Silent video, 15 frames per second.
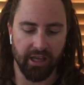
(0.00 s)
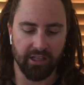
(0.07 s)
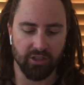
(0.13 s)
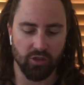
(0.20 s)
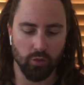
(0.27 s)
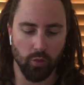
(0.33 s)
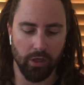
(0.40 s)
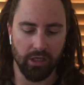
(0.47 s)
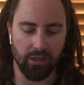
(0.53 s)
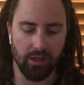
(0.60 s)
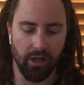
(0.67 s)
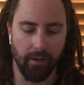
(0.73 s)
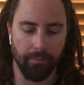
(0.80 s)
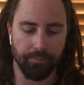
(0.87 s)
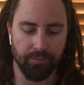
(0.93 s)
and
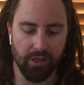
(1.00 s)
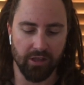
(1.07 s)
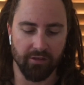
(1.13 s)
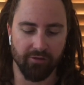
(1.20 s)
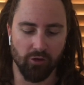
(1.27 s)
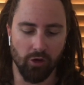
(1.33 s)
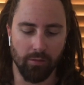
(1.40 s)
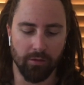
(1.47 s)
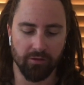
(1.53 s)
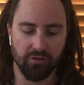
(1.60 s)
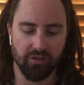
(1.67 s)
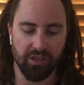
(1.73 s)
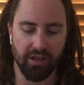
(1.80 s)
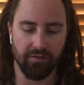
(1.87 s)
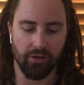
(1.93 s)
sweetener in the form of
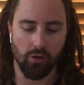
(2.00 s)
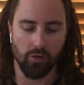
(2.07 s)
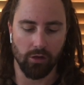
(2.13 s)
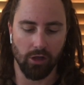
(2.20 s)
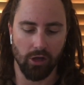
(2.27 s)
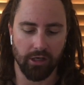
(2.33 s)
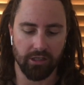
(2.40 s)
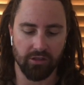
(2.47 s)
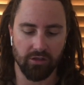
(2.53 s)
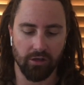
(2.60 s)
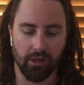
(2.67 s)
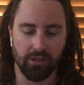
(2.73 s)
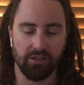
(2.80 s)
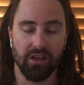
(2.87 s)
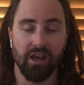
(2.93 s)
stevia
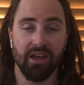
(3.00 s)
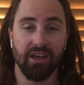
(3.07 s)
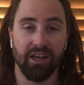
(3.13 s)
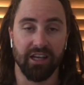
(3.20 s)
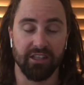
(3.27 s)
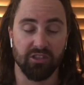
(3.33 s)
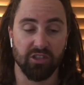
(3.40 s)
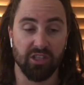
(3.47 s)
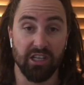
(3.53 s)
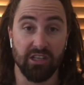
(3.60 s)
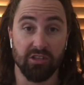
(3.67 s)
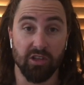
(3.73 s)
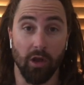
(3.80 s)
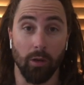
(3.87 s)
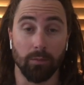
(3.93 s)
glycosides and sea
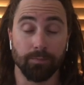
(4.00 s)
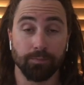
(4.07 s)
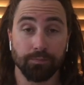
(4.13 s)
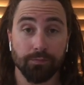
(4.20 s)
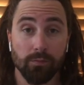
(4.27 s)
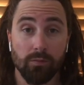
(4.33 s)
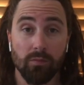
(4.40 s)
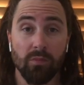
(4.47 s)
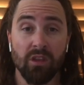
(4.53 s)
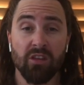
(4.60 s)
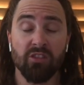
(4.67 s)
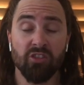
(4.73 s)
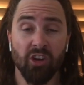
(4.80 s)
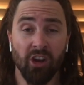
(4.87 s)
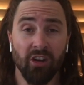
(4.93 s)
salt.
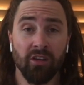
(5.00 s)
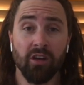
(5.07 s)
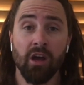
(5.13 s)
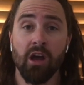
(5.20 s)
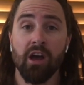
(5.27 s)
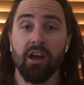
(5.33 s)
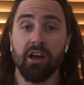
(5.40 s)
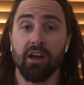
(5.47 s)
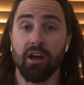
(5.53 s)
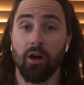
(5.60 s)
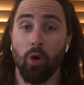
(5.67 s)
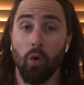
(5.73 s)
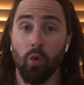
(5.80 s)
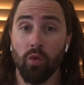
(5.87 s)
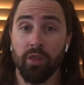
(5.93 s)
So,
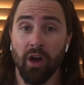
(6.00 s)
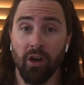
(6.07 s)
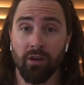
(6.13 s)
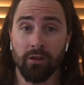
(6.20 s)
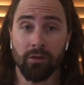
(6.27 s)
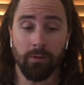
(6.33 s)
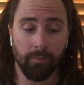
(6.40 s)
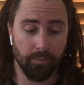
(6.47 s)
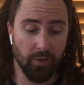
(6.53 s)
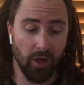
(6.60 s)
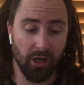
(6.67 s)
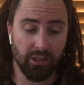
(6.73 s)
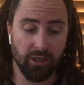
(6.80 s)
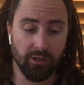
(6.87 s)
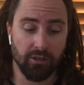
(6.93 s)
although
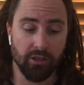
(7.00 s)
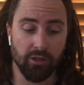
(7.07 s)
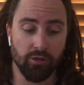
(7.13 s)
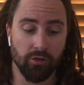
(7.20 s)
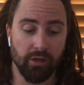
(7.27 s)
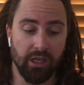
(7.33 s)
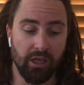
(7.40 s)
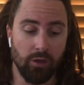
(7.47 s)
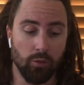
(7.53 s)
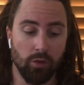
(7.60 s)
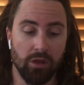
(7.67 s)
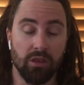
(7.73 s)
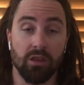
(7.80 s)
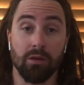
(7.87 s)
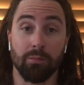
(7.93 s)
I don't agree
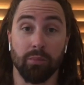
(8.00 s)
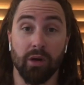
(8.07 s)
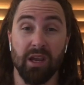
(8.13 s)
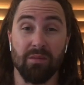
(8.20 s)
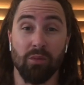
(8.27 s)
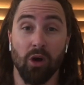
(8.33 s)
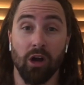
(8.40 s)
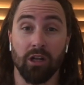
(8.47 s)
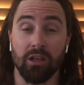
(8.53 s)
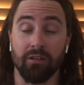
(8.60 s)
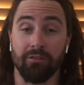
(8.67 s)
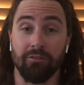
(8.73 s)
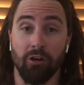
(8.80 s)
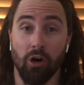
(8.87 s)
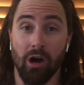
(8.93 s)
with the prebiotic
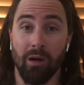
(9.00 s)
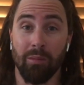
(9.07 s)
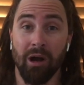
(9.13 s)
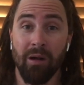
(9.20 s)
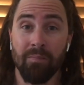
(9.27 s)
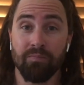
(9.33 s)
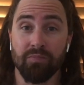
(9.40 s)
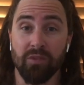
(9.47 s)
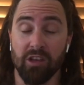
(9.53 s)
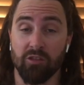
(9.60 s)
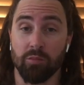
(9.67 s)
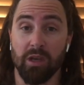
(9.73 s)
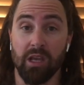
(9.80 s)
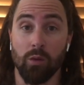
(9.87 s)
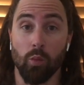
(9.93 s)
fiber as
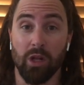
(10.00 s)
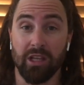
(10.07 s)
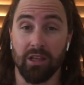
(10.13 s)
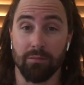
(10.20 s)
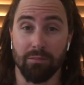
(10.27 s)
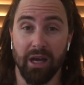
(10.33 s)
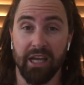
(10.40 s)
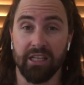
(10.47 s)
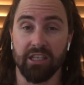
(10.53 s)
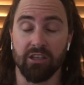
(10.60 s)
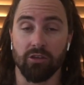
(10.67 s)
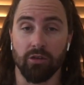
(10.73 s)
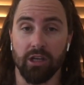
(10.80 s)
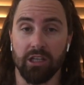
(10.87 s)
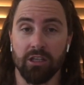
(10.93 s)
being one of the main
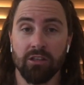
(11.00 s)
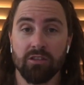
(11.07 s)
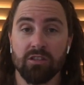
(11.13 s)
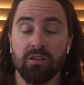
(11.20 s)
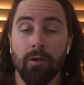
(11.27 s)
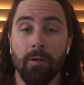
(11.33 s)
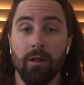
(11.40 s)
ingredients,